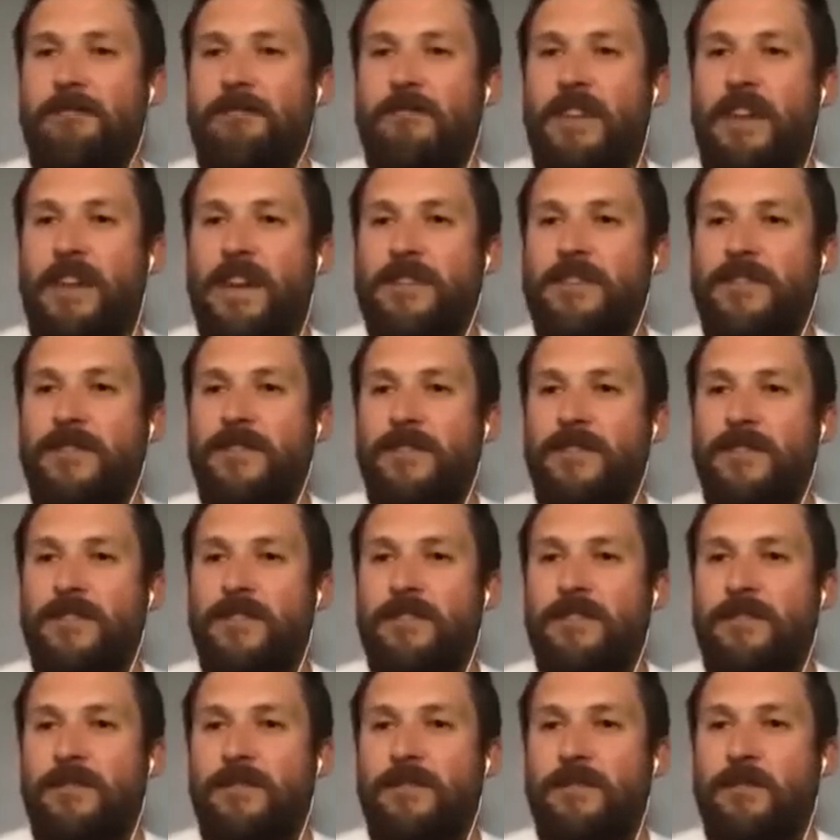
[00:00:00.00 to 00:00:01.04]
thanks
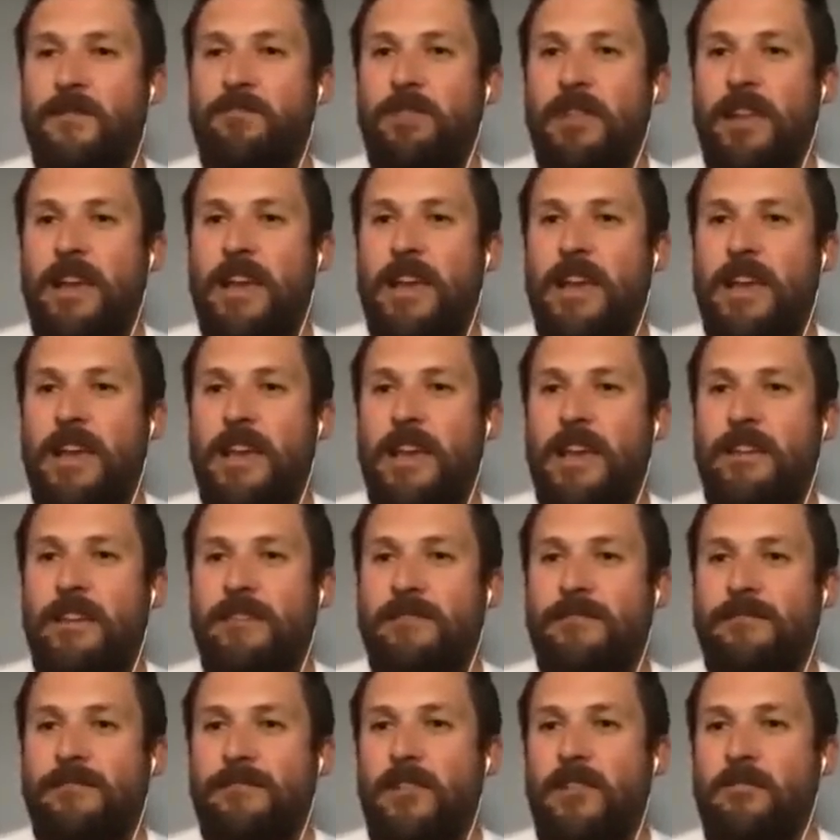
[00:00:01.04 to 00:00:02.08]
for Blair Hickey,